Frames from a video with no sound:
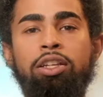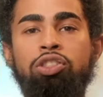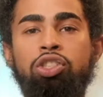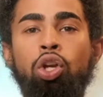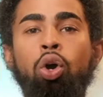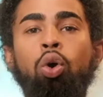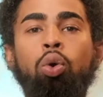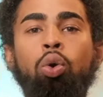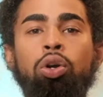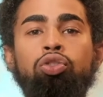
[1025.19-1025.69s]

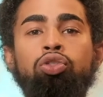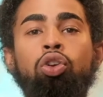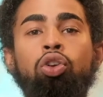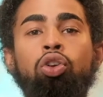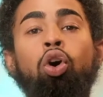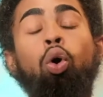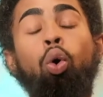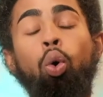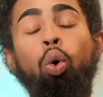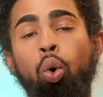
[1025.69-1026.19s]
yours
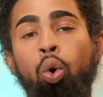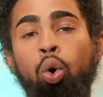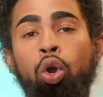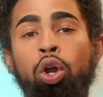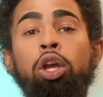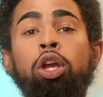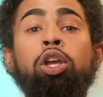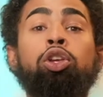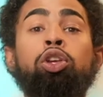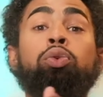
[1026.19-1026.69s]
or
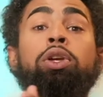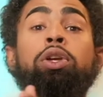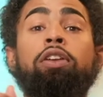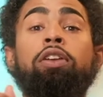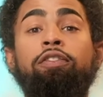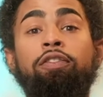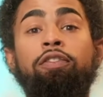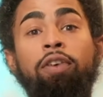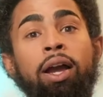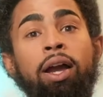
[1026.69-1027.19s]
you can
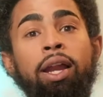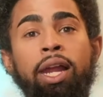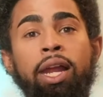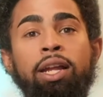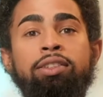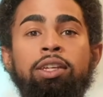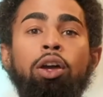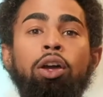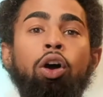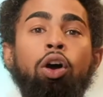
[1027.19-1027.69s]
finance
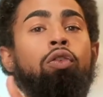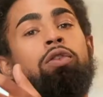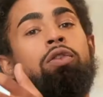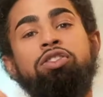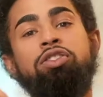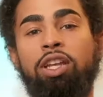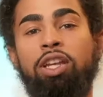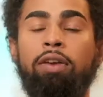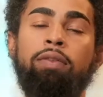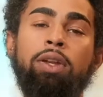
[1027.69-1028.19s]
it over
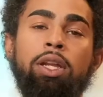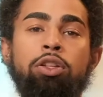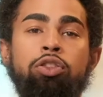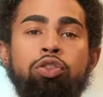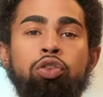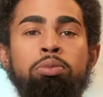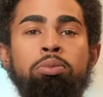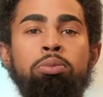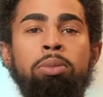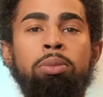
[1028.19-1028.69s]
72
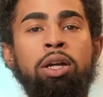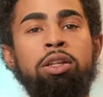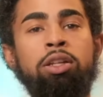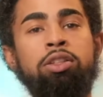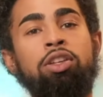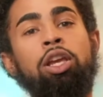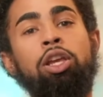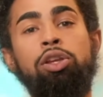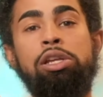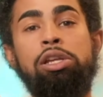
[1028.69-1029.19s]
months.
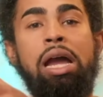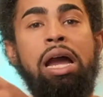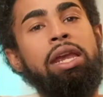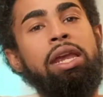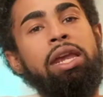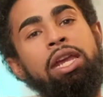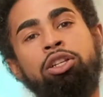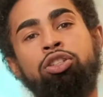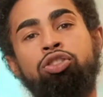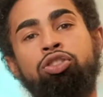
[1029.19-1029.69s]
You got
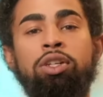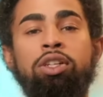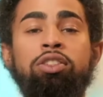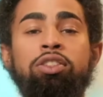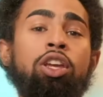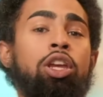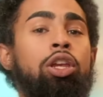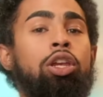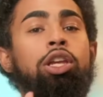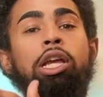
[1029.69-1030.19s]
interest,
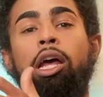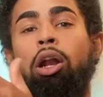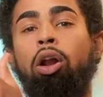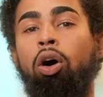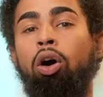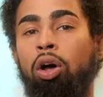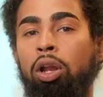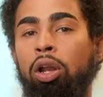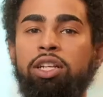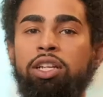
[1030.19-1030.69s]
you got
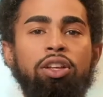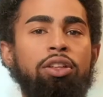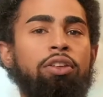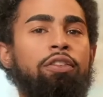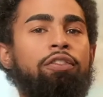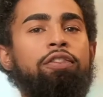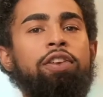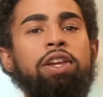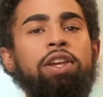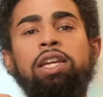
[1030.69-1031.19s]
all these other
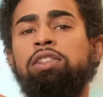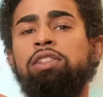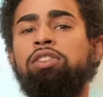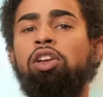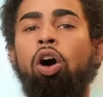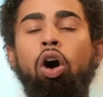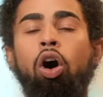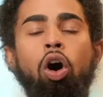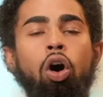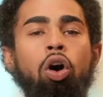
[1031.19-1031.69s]
fees,
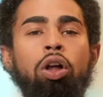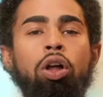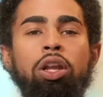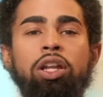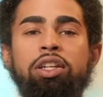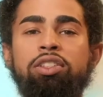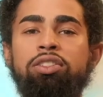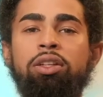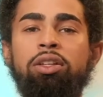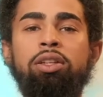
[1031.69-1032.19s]
all
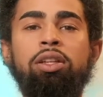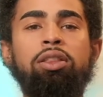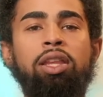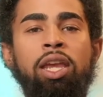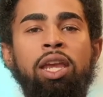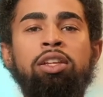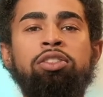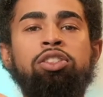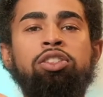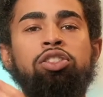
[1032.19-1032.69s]
this other
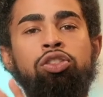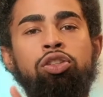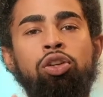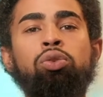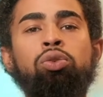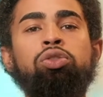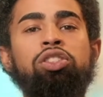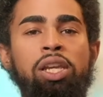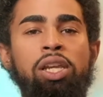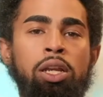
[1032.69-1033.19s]
things
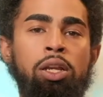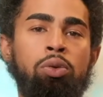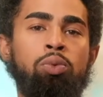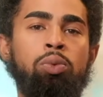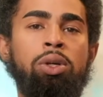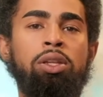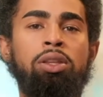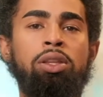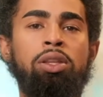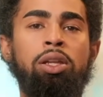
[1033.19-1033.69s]
associated
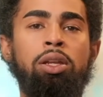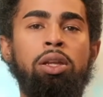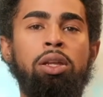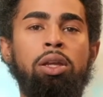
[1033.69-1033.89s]
with it.